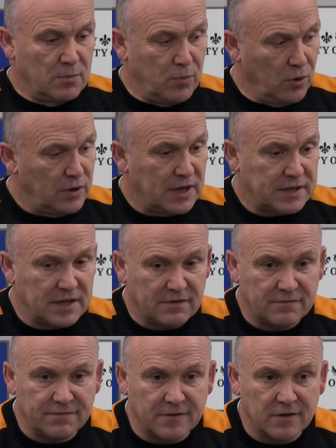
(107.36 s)
But I
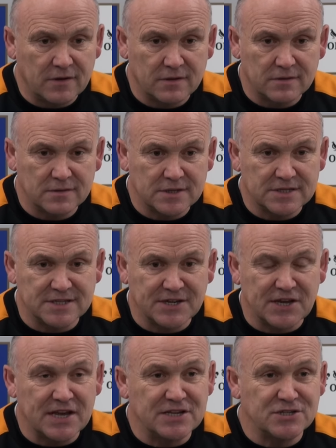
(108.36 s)
think for this
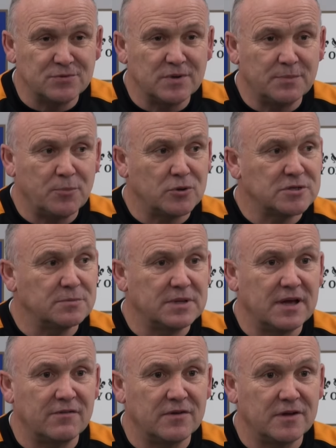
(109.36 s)
occasion, we
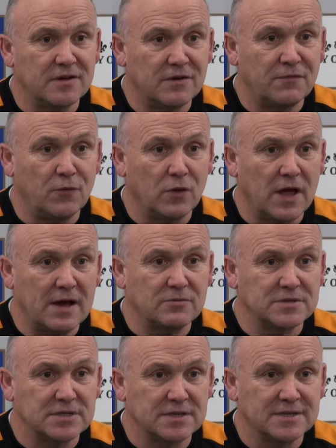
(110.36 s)
possibly have a full
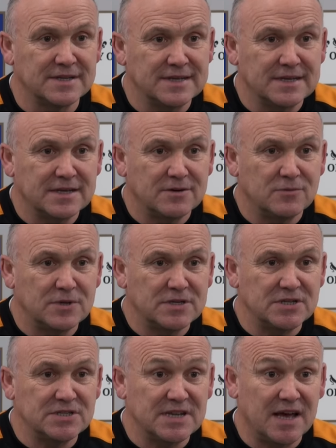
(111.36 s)
house,
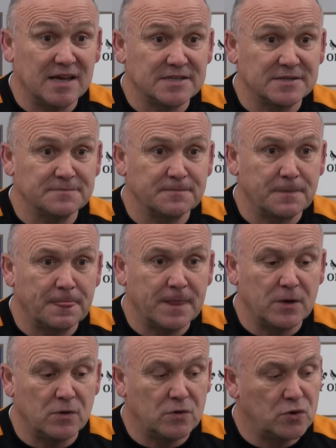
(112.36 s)
which is nice.
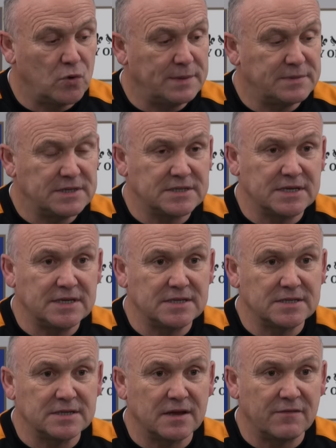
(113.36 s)
You know, no empty
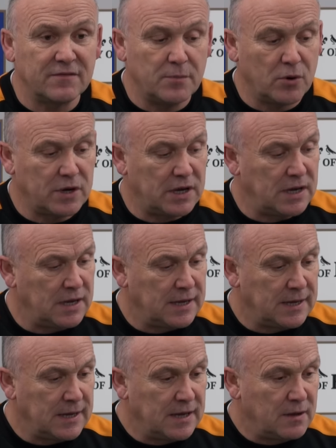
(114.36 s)
seats, everybody
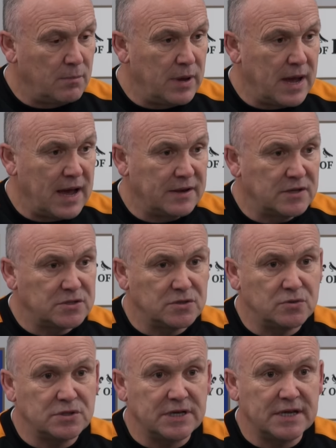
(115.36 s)
behind the
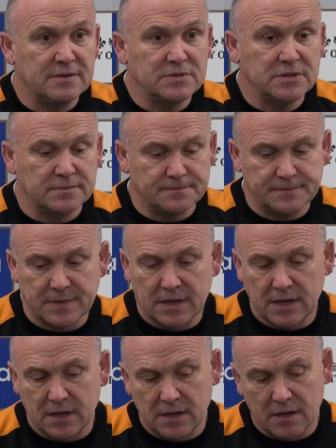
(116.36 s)
two teams.
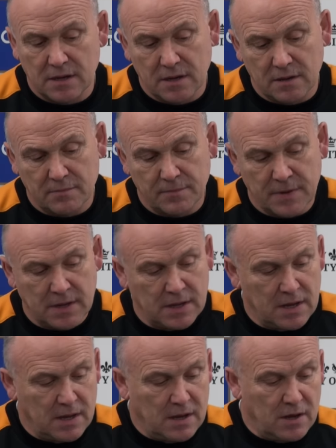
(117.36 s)
And
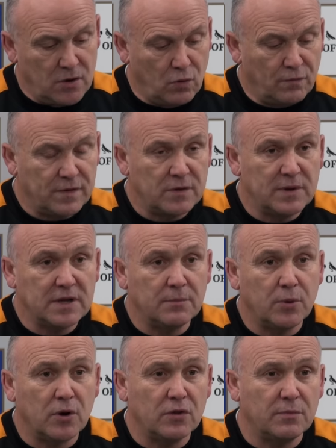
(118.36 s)
hopefully we can
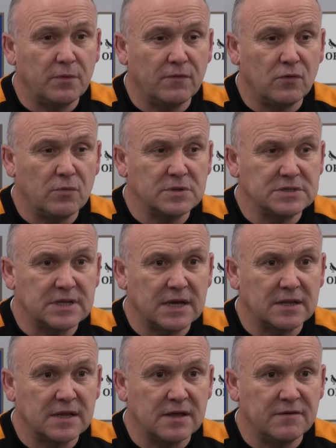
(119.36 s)
put on the performance
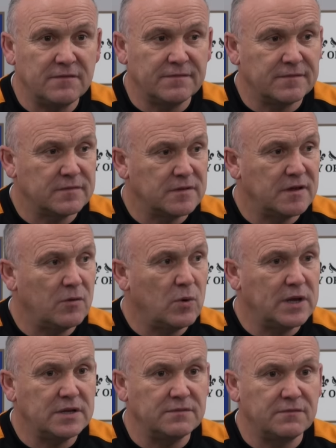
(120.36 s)
that they're
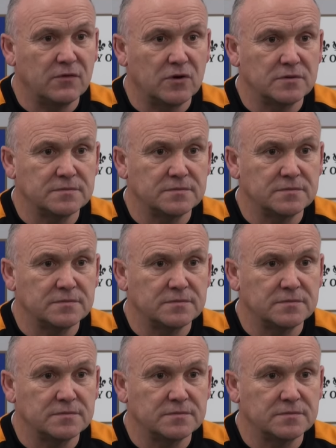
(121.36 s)
waiting for.